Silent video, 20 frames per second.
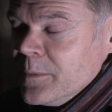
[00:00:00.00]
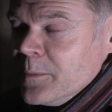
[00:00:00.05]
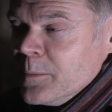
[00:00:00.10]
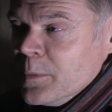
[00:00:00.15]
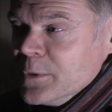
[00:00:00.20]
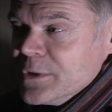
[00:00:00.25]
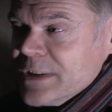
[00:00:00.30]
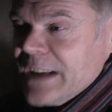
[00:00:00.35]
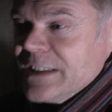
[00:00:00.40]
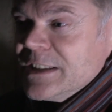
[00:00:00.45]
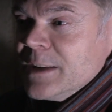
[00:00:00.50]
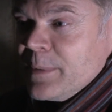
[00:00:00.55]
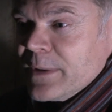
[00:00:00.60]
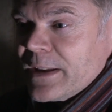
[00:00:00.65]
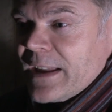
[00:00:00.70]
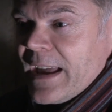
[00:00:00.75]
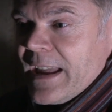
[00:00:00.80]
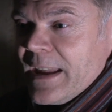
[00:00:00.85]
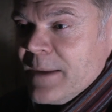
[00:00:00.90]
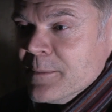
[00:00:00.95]
which actually
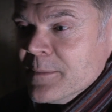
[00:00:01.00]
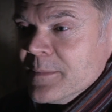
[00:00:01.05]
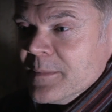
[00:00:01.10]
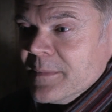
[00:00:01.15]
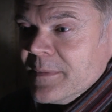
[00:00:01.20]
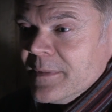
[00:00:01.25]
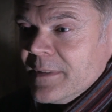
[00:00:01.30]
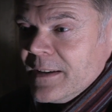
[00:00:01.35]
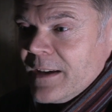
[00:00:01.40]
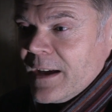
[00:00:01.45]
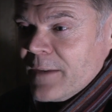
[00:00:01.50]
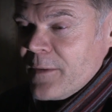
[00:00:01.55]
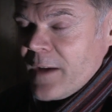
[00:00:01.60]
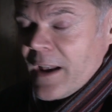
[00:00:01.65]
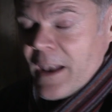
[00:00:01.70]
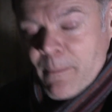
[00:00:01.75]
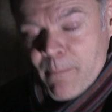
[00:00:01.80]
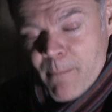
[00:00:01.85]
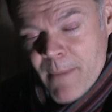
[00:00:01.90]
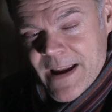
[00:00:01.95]
became
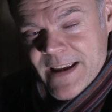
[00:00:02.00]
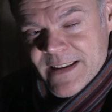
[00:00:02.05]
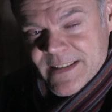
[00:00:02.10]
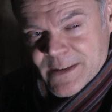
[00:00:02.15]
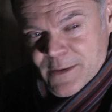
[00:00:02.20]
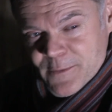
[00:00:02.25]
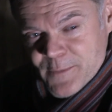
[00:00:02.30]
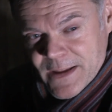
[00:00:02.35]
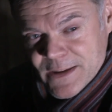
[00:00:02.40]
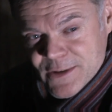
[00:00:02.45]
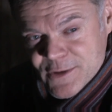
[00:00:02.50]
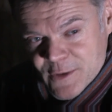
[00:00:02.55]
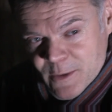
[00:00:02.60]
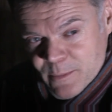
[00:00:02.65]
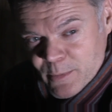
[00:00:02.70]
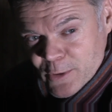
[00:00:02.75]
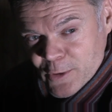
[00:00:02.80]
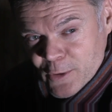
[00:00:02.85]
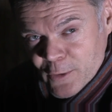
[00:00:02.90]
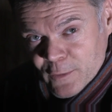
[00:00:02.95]
an amazing adventure
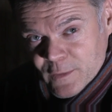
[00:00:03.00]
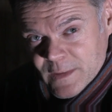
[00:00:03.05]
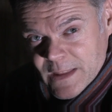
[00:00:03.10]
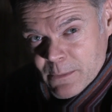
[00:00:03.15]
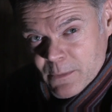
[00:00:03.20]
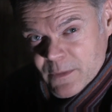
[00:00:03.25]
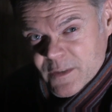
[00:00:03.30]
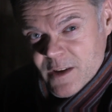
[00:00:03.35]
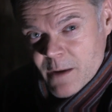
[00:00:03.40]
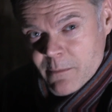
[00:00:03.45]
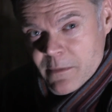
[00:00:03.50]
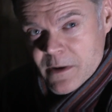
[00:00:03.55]
because there were so